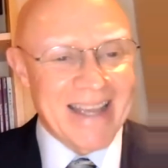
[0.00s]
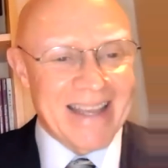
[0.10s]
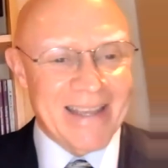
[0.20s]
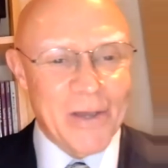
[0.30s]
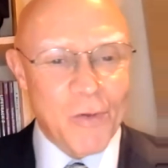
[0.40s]

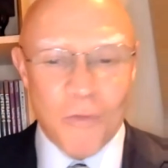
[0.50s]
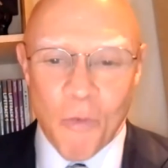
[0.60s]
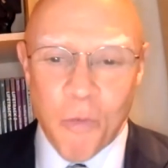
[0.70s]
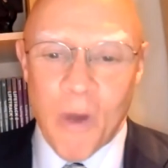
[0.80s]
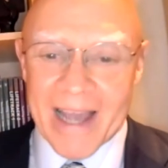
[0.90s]
you
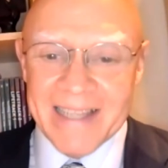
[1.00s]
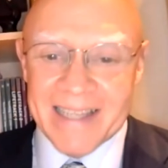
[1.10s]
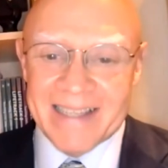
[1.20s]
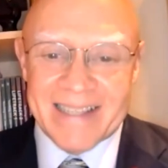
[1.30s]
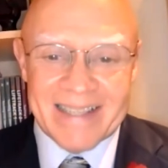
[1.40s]

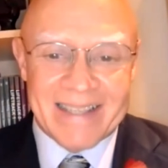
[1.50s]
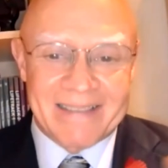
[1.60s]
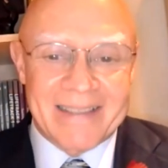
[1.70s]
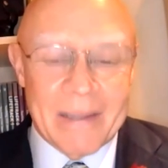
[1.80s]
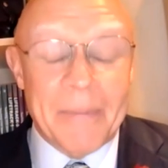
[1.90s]
widened
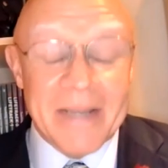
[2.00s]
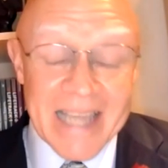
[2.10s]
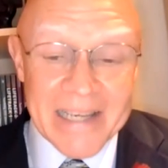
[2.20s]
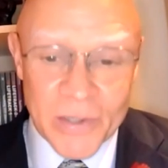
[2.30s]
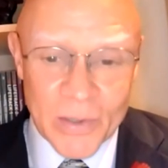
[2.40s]
the
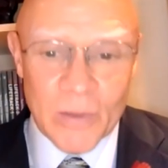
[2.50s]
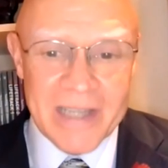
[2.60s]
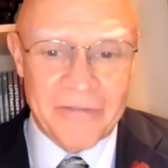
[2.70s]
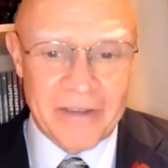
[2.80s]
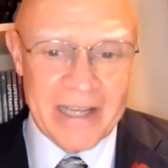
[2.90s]
potential
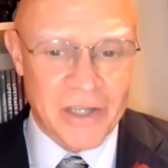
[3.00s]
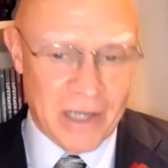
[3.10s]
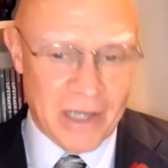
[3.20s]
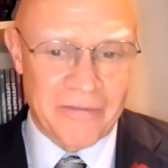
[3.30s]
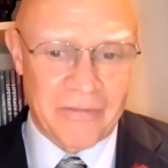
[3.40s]

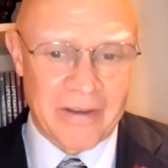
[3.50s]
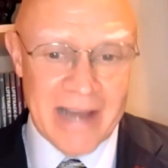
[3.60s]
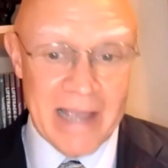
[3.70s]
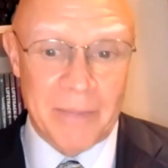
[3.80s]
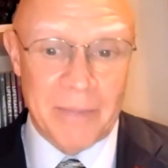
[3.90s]
definition of
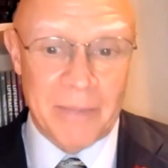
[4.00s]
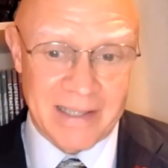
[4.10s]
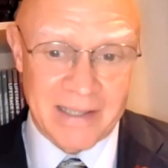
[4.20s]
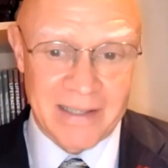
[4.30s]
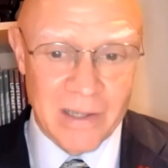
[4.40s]

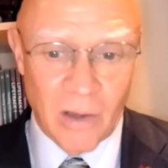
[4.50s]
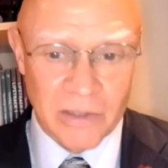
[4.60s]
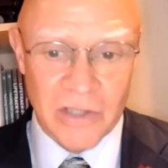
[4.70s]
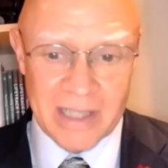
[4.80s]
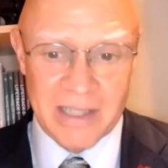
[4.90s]
neighbors,
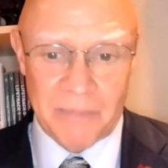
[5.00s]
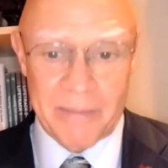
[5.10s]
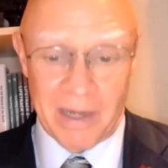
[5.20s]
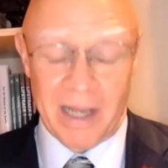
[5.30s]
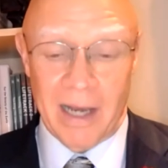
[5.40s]
not just to
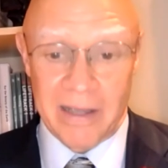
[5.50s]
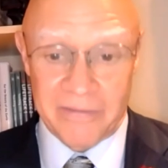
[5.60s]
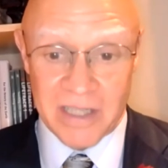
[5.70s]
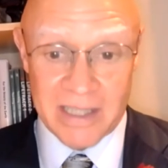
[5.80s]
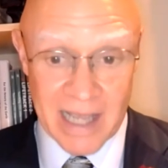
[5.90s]
people alive
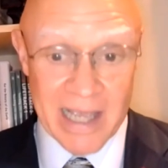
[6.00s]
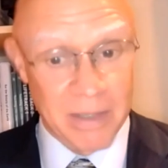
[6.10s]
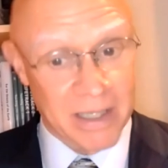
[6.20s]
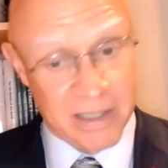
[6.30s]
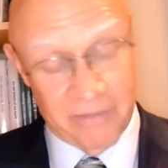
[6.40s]
today,
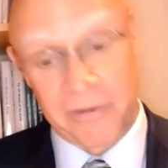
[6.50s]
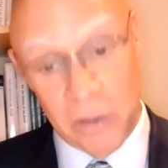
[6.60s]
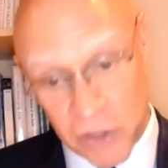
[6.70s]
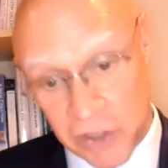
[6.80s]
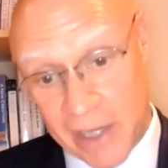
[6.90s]
but to
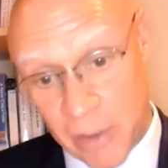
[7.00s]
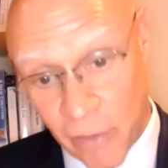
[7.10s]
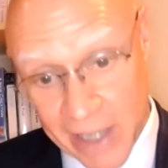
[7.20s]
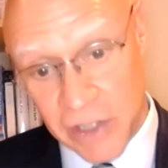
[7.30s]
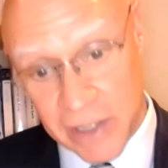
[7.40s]
future
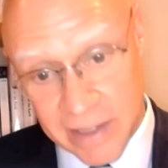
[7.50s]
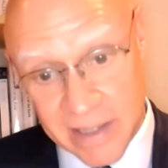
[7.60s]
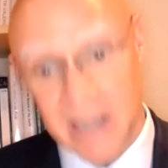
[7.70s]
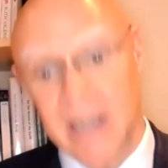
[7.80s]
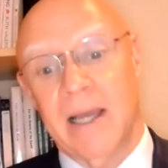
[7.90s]

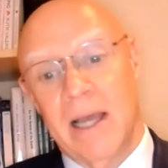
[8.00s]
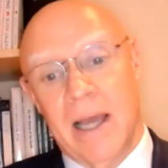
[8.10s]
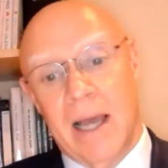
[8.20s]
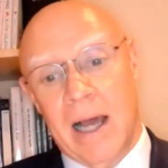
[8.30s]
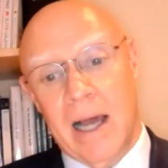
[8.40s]
generations,
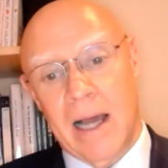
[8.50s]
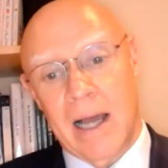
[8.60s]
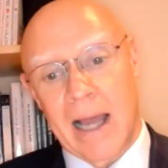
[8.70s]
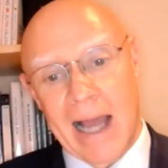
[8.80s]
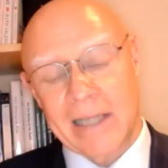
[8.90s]
uh,
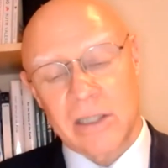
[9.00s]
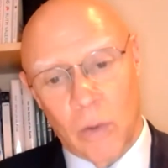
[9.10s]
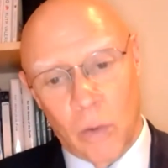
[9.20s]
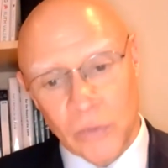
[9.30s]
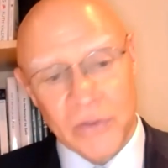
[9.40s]
and
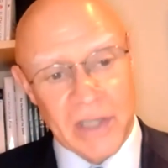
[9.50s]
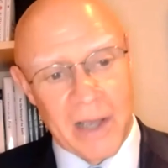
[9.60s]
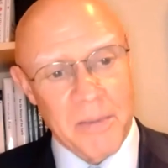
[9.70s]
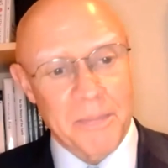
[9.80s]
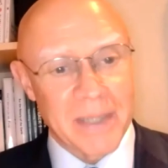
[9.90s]

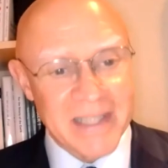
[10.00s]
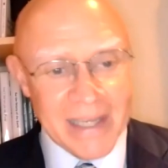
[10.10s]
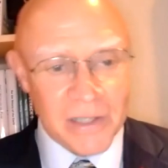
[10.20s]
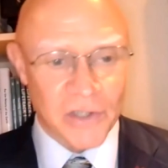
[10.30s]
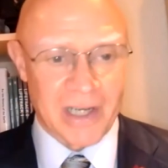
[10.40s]
also
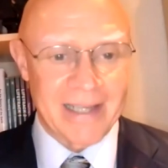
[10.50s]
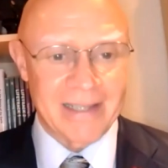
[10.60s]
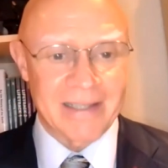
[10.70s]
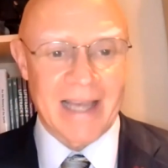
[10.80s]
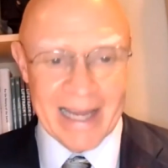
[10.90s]
potentially
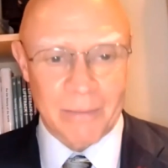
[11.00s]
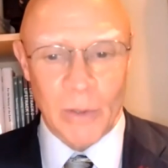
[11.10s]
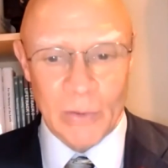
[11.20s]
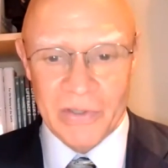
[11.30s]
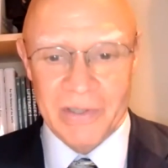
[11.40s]
to
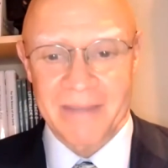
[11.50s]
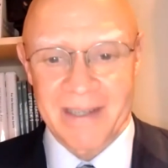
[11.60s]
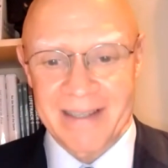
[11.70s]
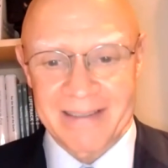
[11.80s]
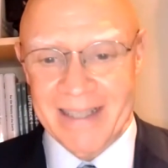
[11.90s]
animals,
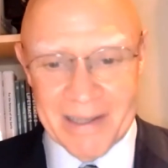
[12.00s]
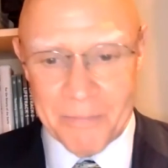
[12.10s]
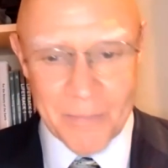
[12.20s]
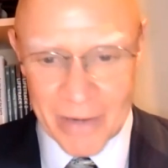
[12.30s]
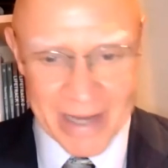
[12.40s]

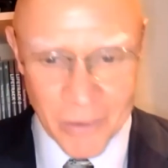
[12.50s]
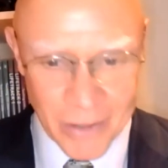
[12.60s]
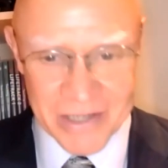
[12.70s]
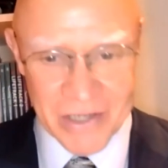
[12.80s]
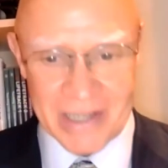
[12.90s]
marine
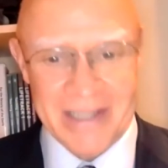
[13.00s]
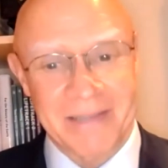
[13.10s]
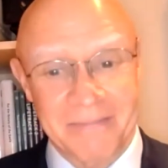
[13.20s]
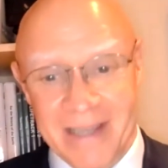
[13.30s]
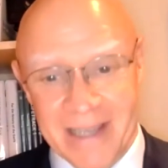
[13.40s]
creatures,
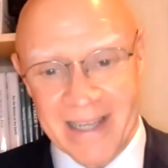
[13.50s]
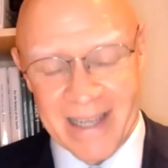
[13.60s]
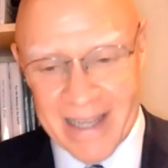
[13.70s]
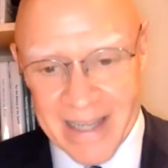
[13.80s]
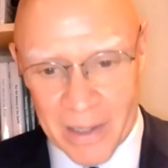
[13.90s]

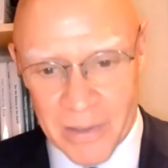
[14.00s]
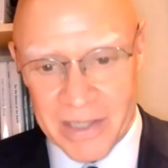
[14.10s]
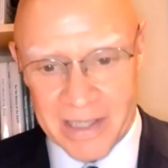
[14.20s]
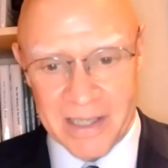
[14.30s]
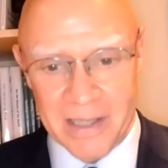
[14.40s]

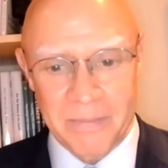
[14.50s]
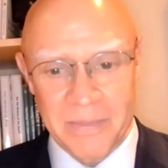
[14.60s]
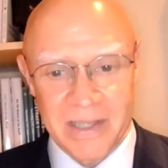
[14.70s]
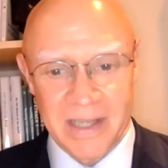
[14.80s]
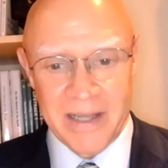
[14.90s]
ecosystems.